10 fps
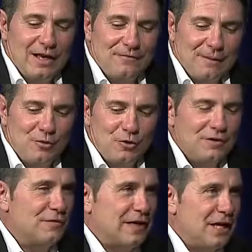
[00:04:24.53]
If I'm going
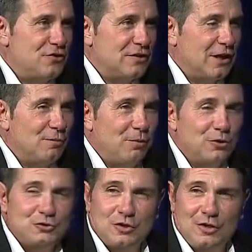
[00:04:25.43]
on vacation, I don't
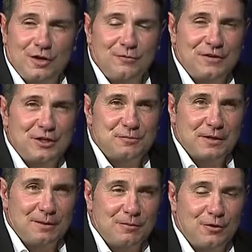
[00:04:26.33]
post on Facebook,
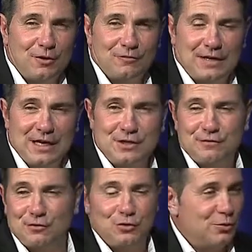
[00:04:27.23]
I'm going on vacation
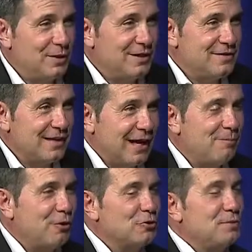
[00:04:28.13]
for 2 weeks. I'll
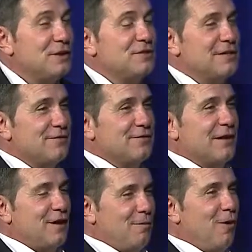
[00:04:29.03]
post pictures after I
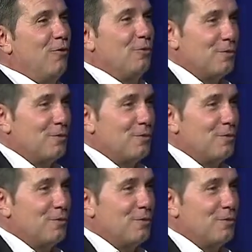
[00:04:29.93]
come home.